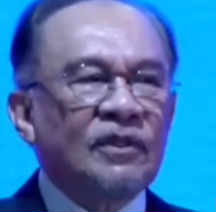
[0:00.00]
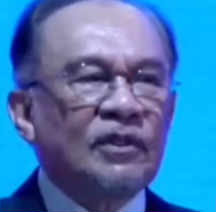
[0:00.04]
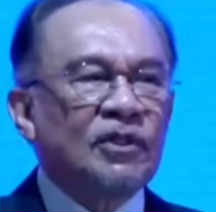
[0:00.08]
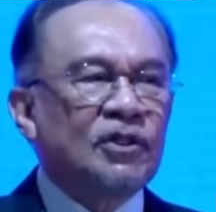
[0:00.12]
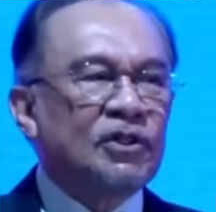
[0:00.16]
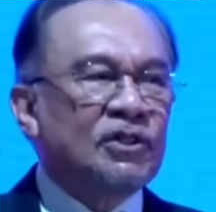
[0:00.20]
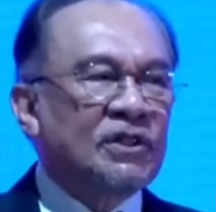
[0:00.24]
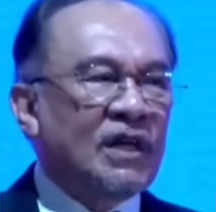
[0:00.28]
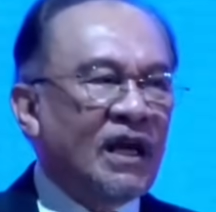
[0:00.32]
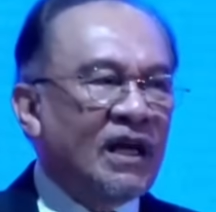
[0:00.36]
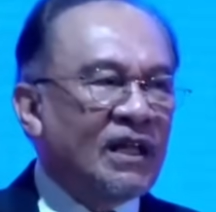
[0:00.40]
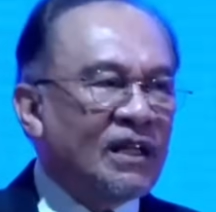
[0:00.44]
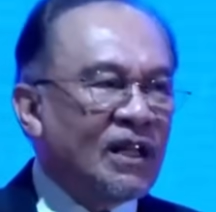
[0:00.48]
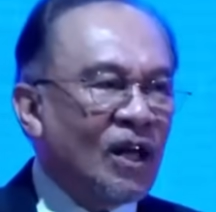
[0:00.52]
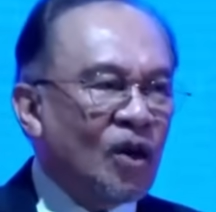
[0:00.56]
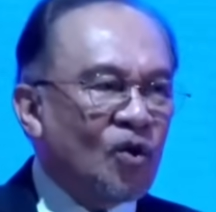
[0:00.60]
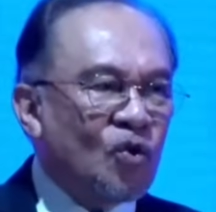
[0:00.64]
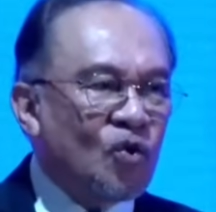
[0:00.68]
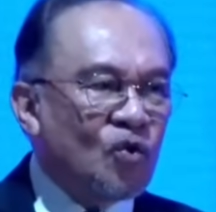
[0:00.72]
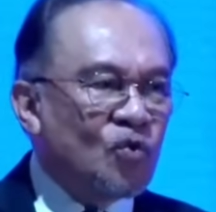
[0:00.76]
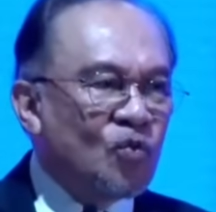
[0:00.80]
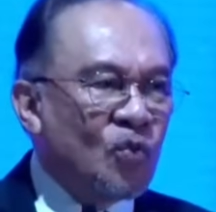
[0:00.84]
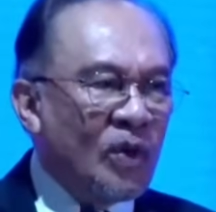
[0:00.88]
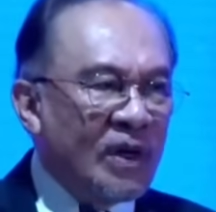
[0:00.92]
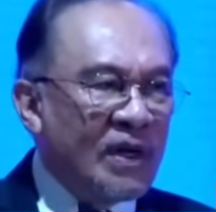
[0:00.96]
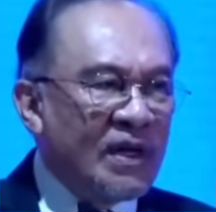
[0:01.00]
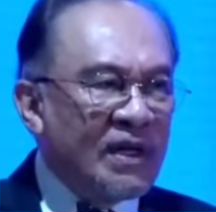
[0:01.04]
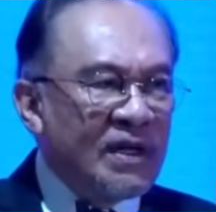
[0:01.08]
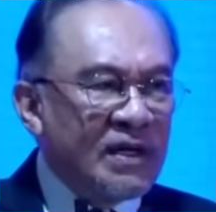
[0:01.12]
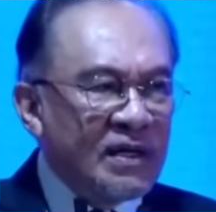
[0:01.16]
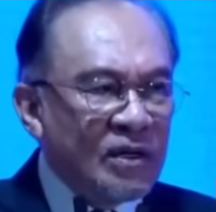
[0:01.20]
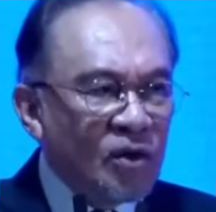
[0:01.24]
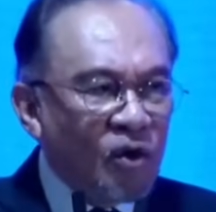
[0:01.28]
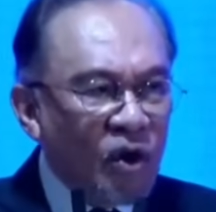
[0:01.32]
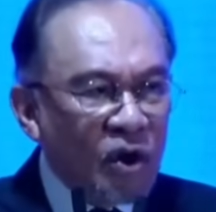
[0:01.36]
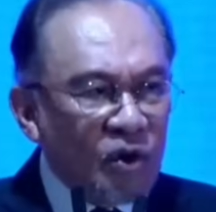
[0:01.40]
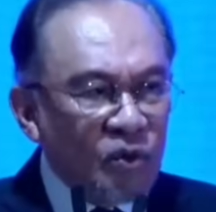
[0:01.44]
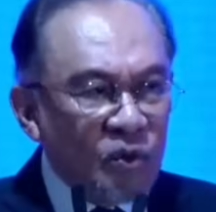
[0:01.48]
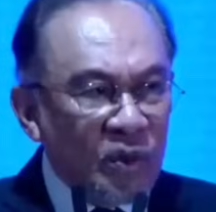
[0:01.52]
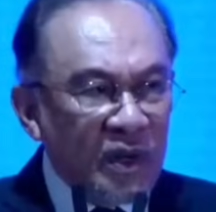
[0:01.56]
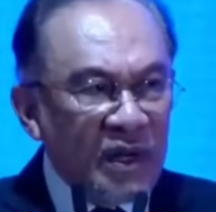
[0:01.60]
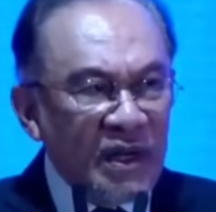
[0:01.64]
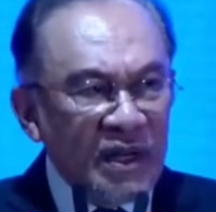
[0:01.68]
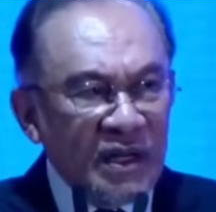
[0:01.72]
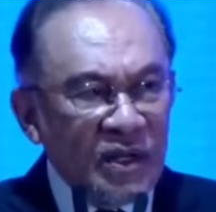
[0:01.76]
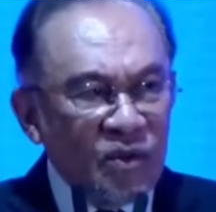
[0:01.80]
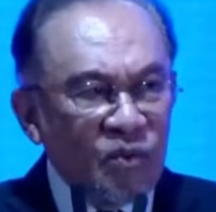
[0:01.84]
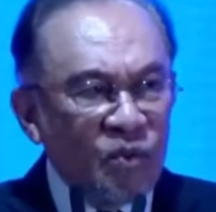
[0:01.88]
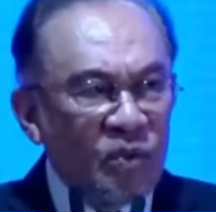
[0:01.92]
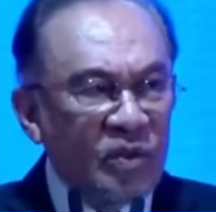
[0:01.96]
inshallah, God willing,
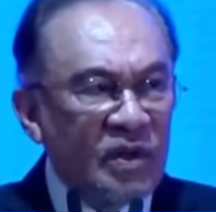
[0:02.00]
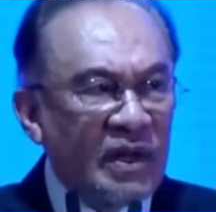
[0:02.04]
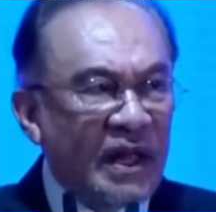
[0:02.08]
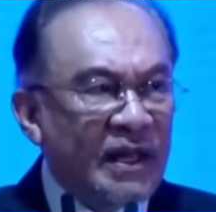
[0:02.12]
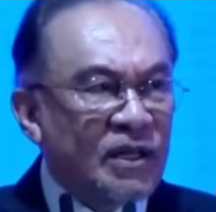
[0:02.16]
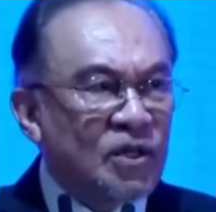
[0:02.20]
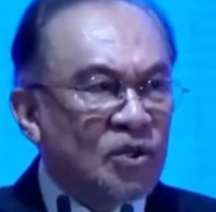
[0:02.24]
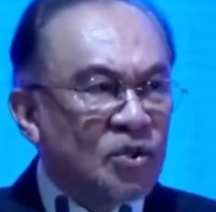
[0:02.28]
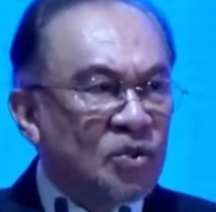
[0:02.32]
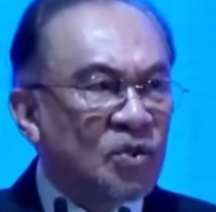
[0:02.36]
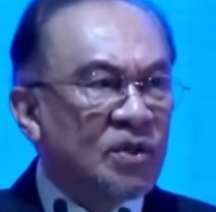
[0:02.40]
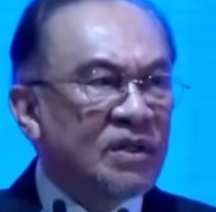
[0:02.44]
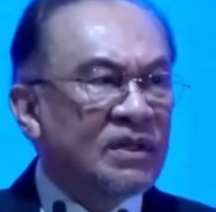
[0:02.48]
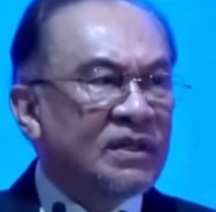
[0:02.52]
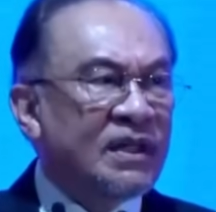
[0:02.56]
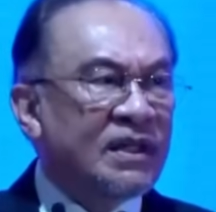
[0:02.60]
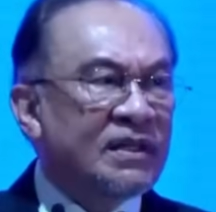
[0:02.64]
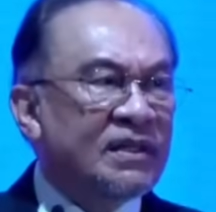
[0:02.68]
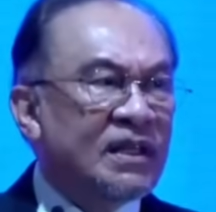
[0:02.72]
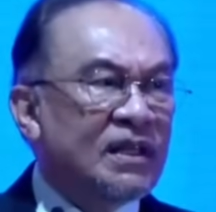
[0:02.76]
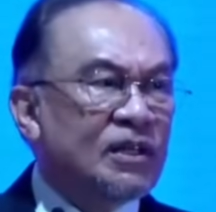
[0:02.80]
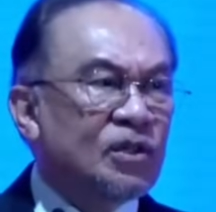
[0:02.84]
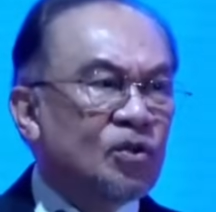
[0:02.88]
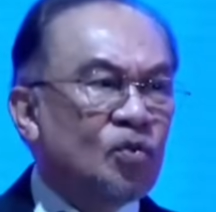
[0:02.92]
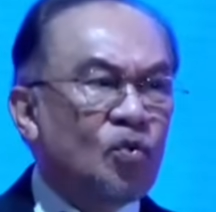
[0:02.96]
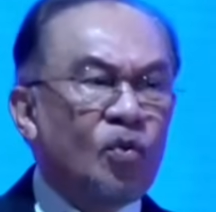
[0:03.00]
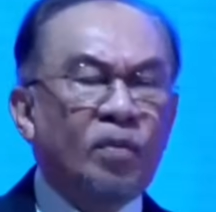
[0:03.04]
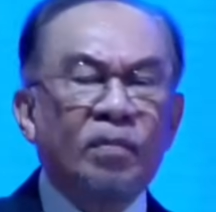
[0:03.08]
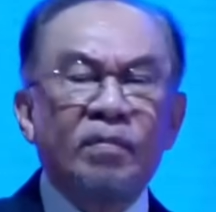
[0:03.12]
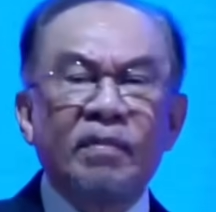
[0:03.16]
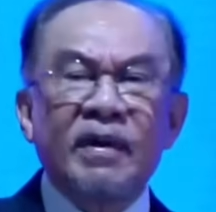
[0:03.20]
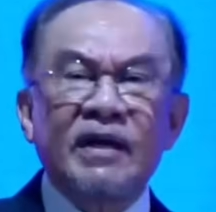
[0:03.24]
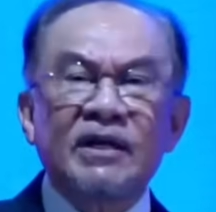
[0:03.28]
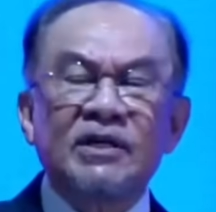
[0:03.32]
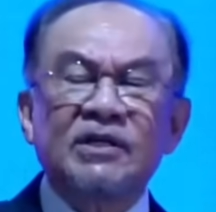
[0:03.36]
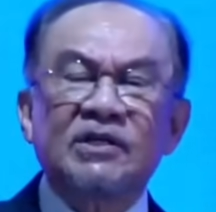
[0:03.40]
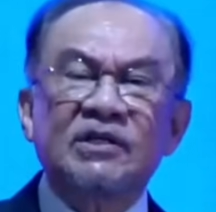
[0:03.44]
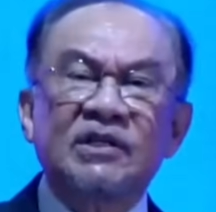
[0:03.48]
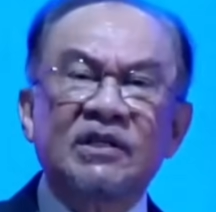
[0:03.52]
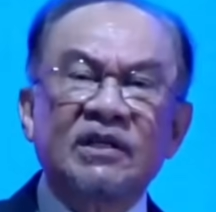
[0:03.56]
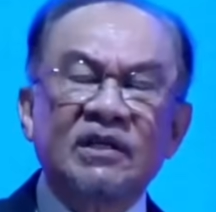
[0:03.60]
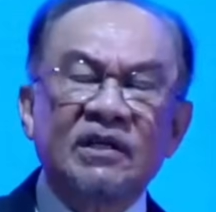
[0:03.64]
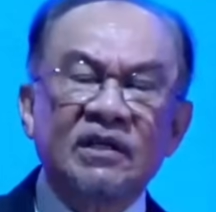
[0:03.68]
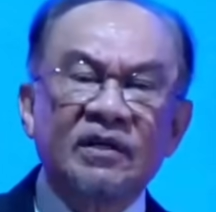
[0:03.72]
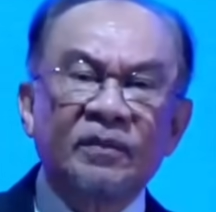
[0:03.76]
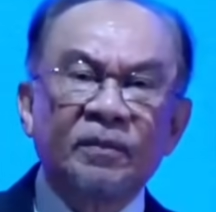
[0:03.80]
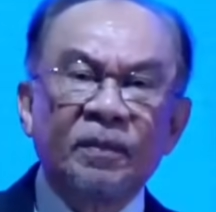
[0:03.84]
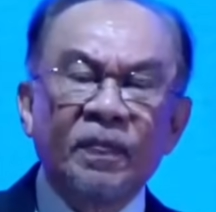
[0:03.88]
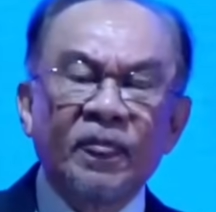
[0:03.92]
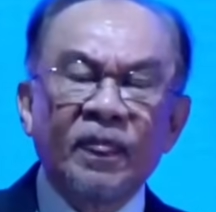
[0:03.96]
we will ensure that the true
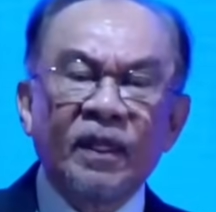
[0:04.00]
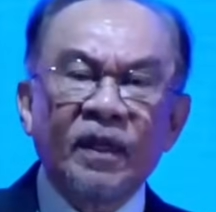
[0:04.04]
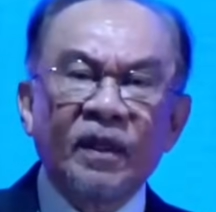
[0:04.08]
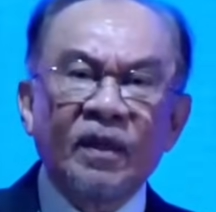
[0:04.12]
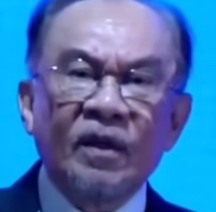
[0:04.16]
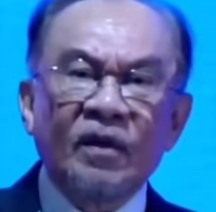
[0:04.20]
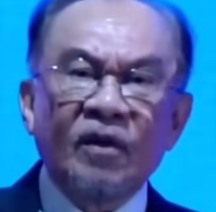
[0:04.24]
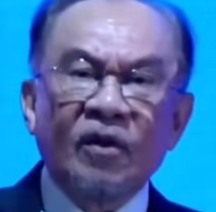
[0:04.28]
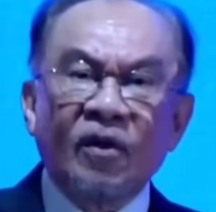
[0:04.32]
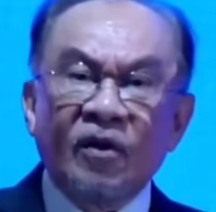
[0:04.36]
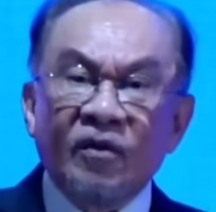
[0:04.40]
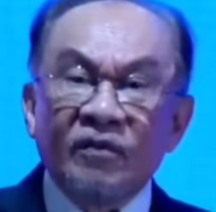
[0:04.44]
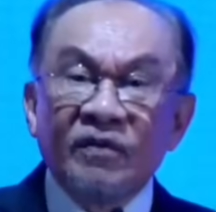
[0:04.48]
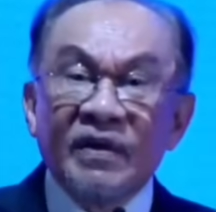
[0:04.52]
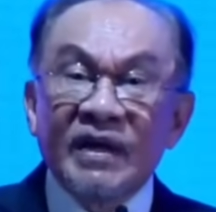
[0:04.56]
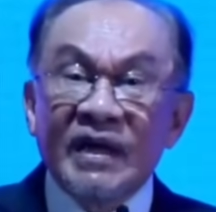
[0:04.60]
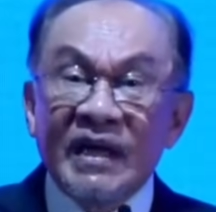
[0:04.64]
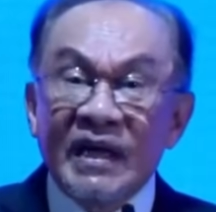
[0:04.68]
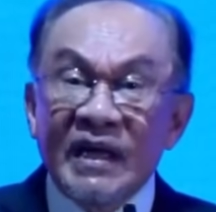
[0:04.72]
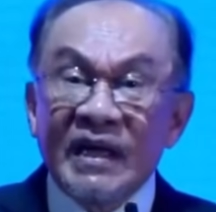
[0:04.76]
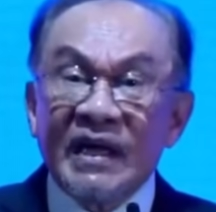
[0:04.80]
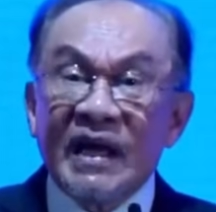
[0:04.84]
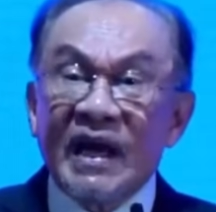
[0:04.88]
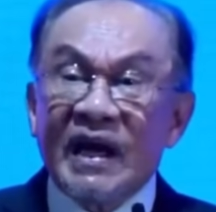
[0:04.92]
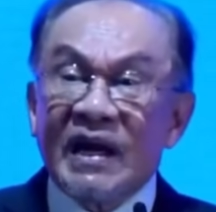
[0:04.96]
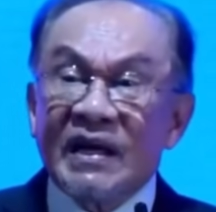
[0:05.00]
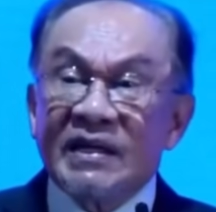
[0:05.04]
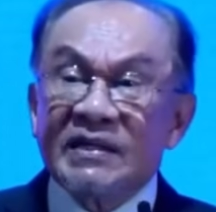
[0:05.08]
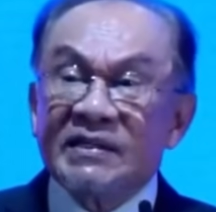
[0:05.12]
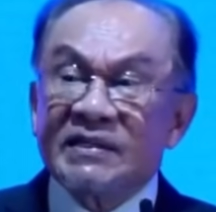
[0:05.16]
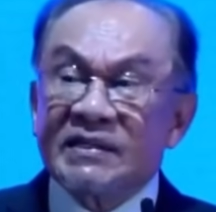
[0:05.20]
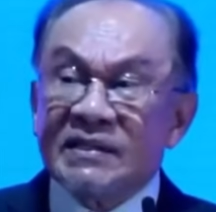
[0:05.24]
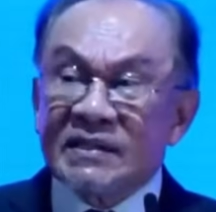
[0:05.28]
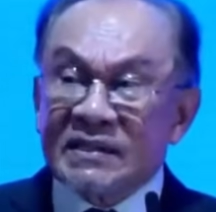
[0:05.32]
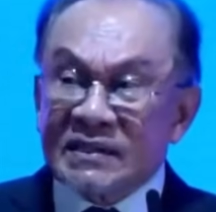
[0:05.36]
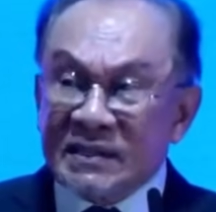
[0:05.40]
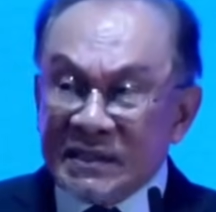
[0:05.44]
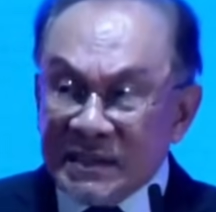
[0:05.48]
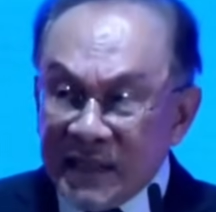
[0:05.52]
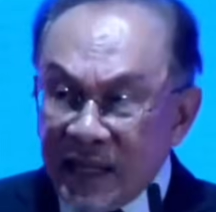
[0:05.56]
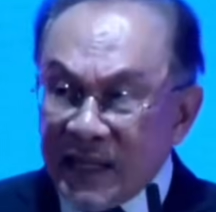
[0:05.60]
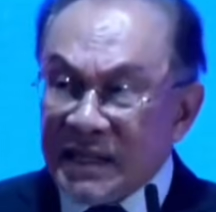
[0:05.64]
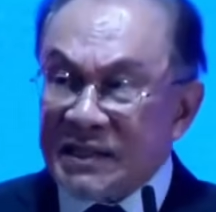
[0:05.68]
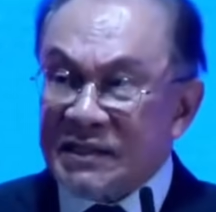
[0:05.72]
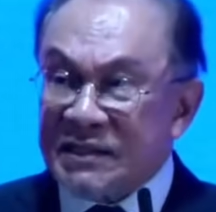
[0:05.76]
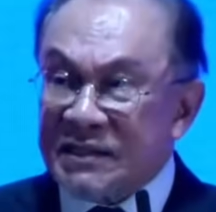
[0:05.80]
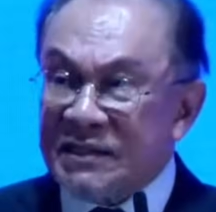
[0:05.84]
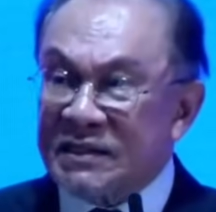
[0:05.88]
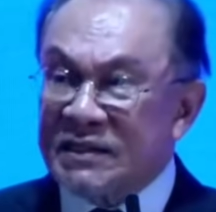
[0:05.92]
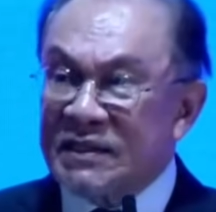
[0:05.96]
measure of AI
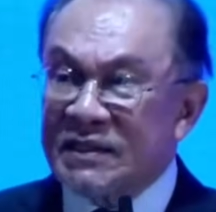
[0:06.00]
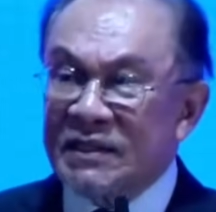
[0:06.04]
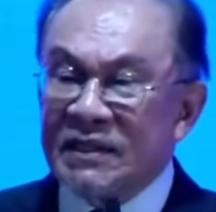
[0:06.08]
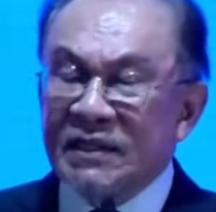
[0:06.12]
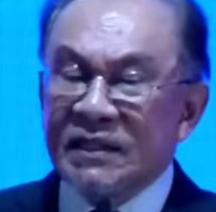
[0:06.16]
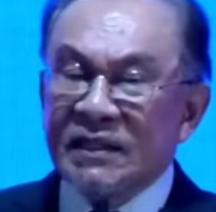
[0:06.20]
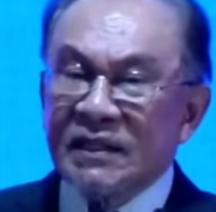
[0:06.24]
success